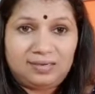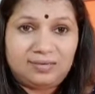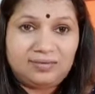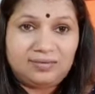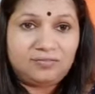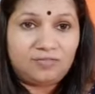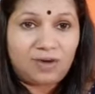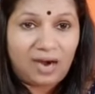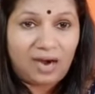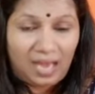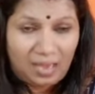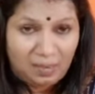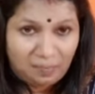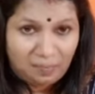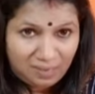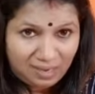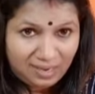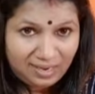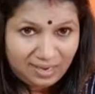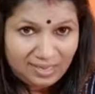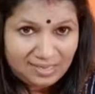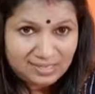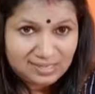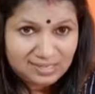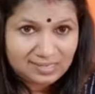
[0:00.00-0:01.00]
what I
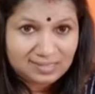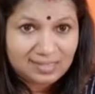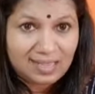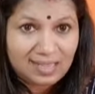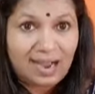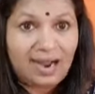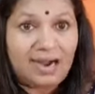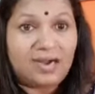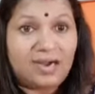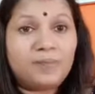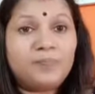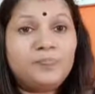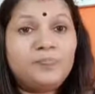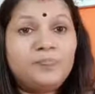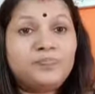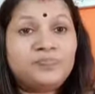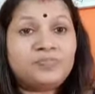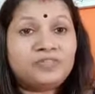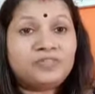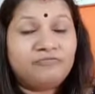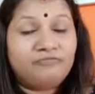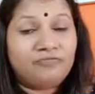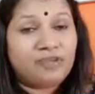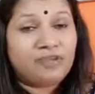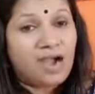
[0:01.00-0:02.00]
mean is that
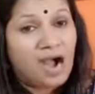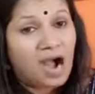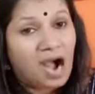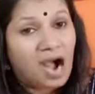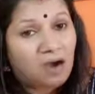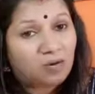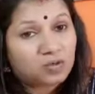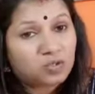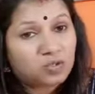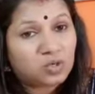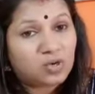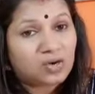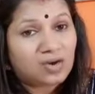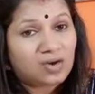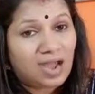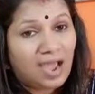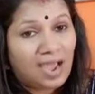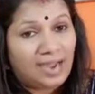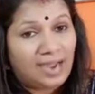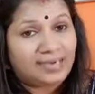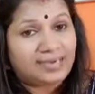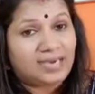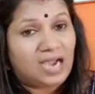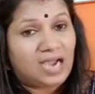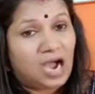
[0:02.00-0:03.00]
we have to
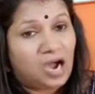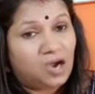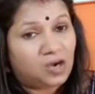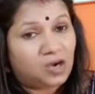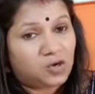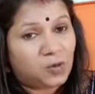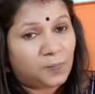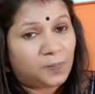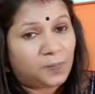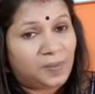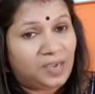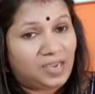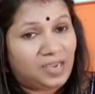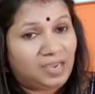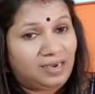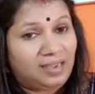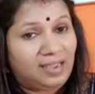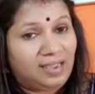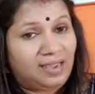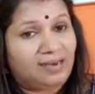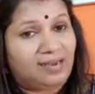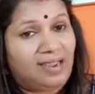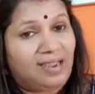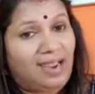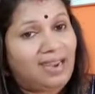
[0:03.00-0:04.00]
write our
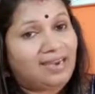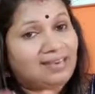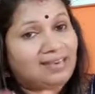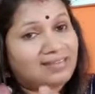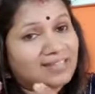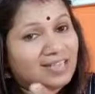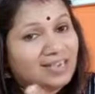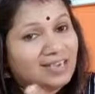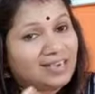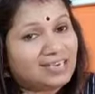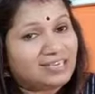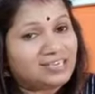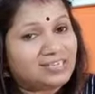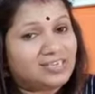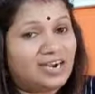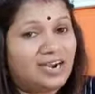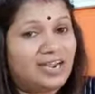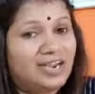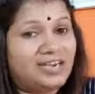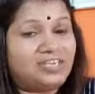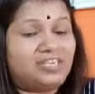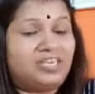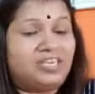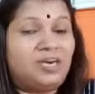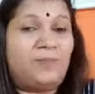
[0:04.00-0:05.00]
opinion in the
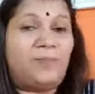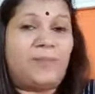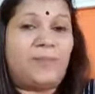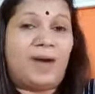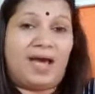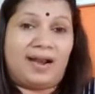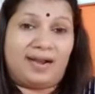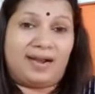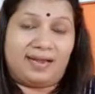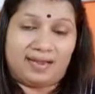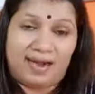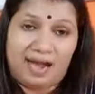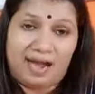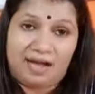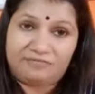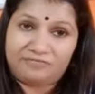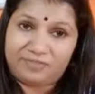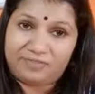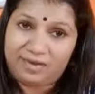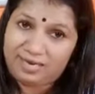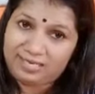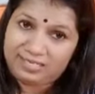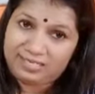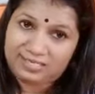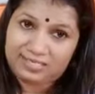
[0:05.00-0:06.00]
introduction paragraph
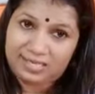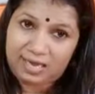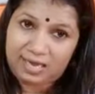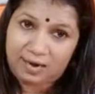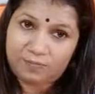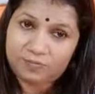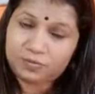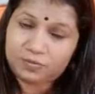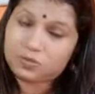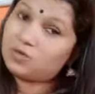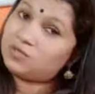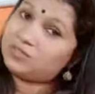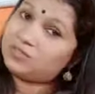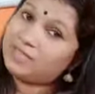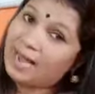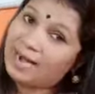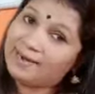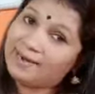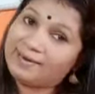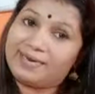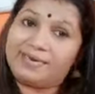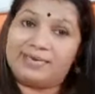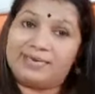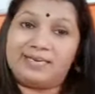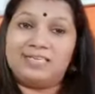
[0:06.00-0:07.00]
itself, so
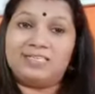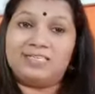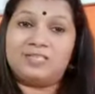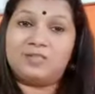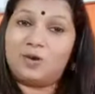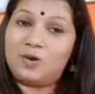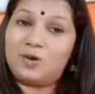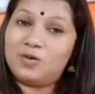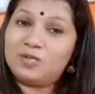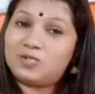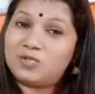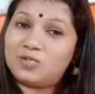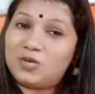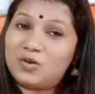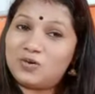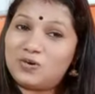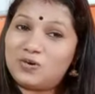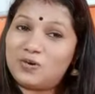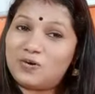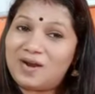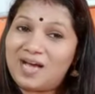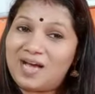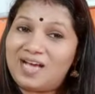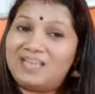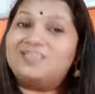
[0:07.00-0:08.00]
that it is also
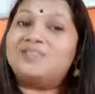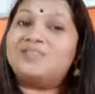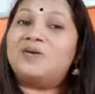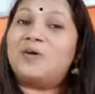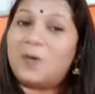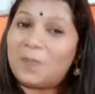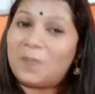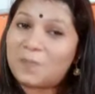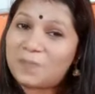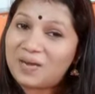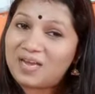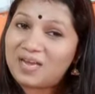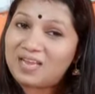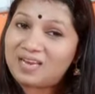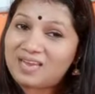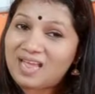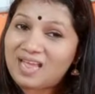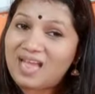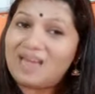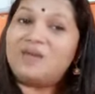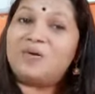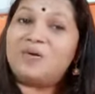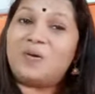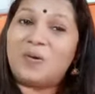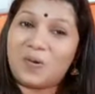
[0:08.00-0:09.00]
known as
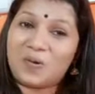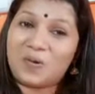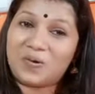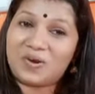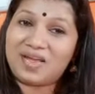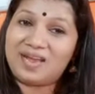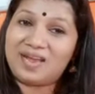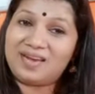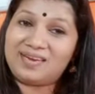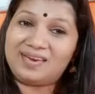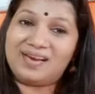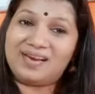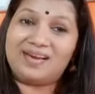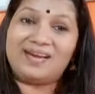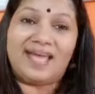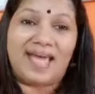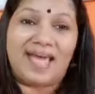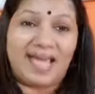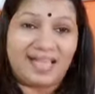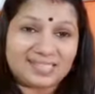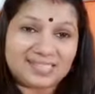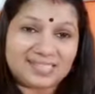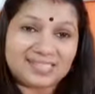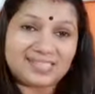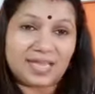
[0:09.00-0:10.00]
opinion oriented
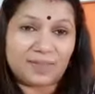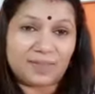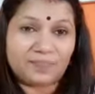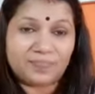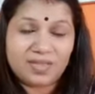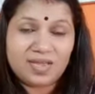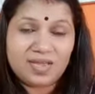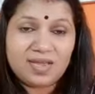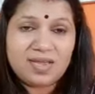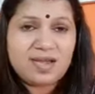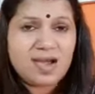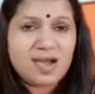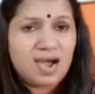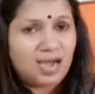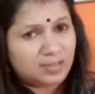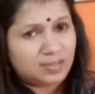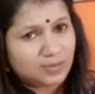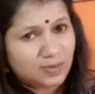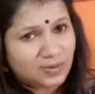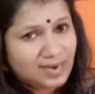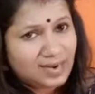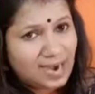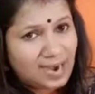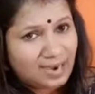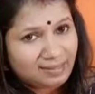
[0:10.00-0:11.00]
essay.
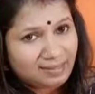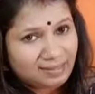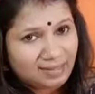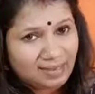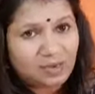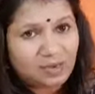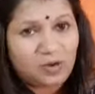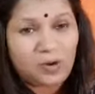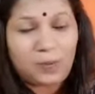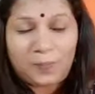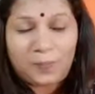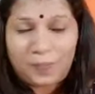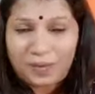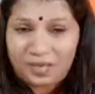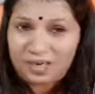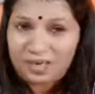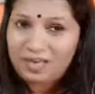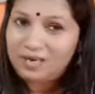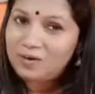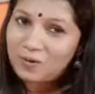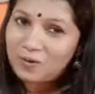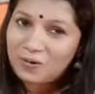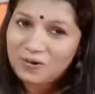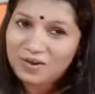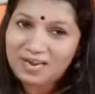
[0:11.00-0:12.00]
Adondana idine
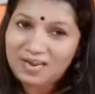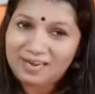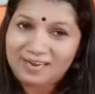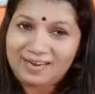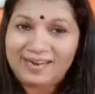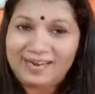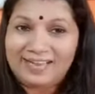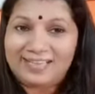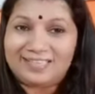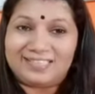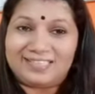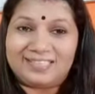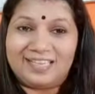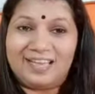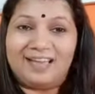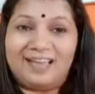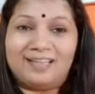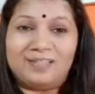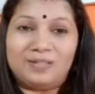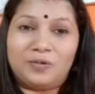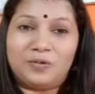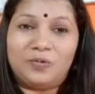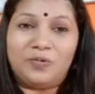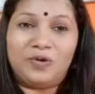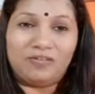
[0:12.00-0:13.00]
opinion oriented essay
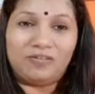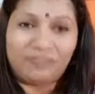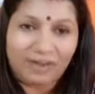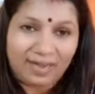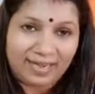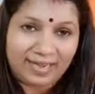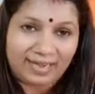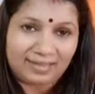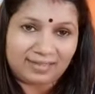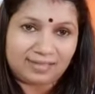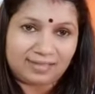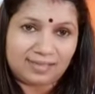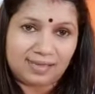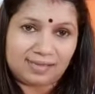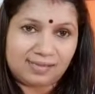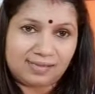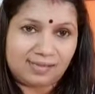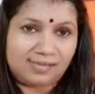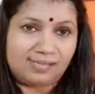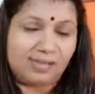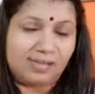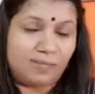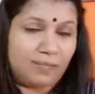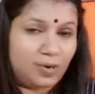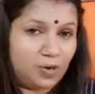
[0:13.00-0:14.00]
ennu koodi vilikkunnu,
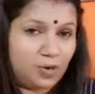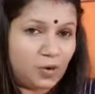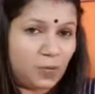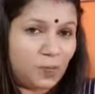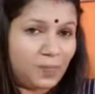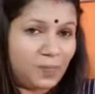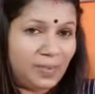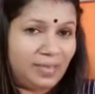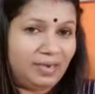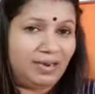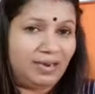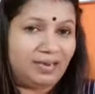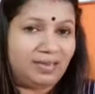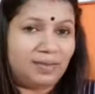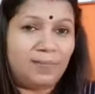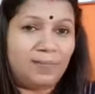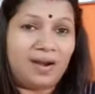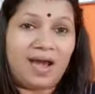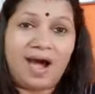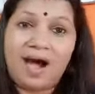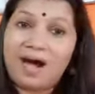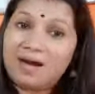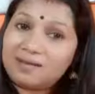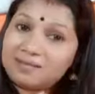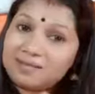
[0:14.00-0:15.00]
adey nammude opinion
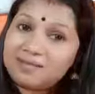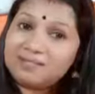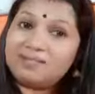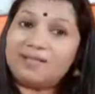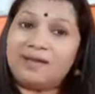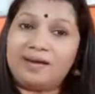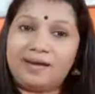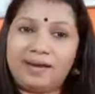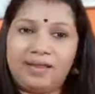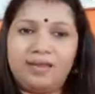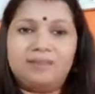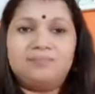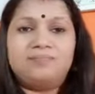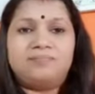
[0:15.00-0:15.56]
nammal aadyam thanne